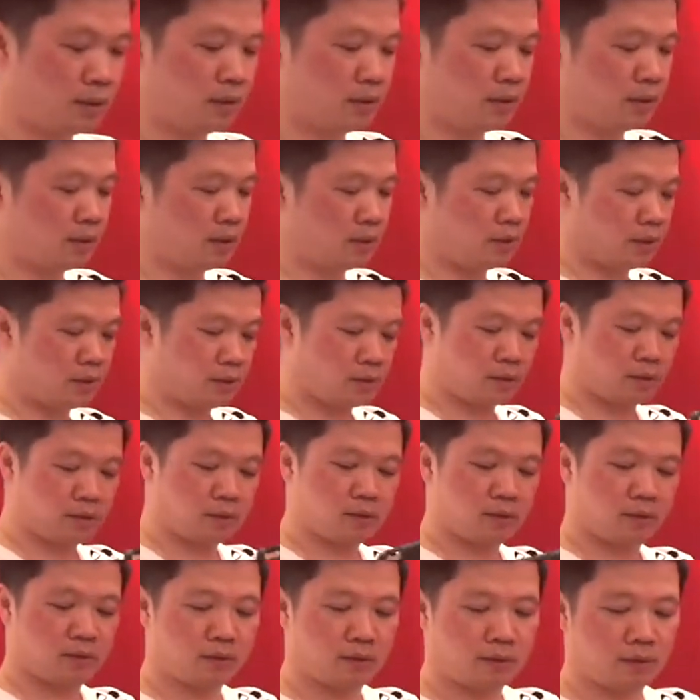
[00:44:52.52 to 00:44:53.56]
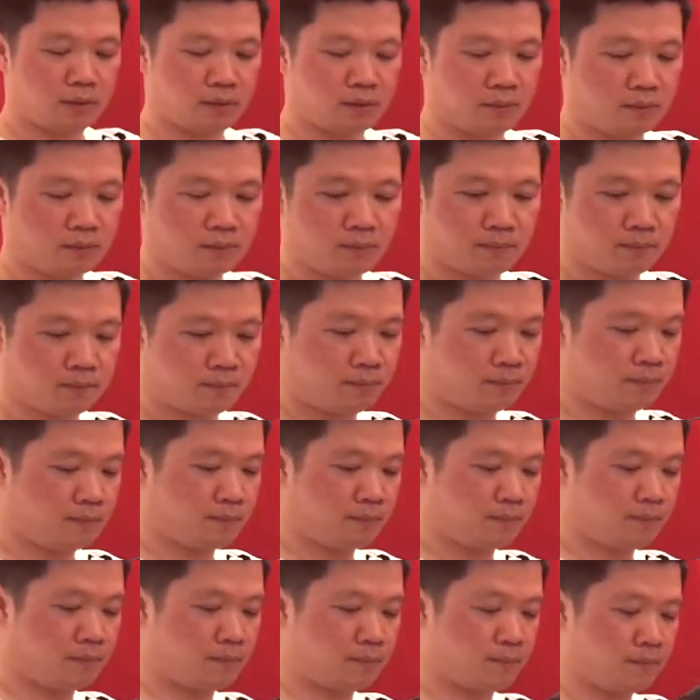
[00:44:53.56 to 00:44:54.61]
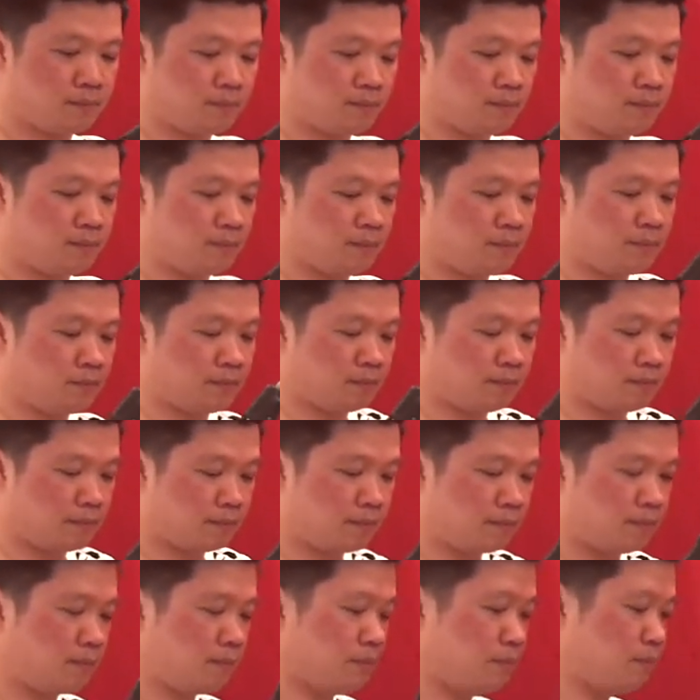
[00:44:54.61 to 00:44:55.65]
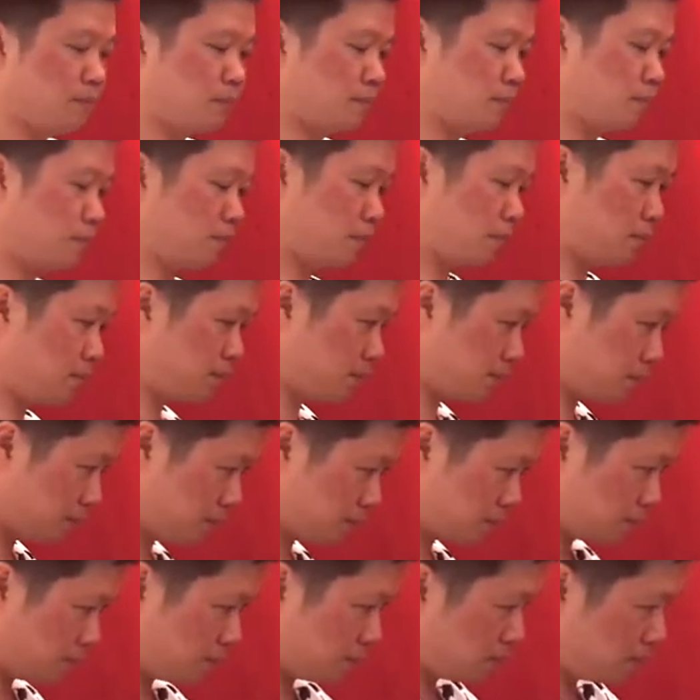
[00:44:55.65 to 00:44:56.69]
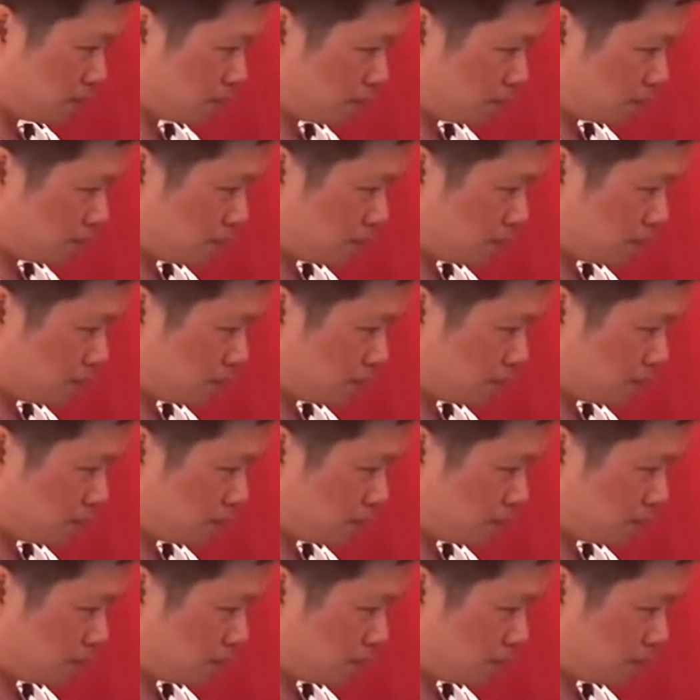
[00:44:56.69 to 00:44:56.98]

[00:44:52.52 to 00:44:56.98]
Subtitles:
Nobody speaks.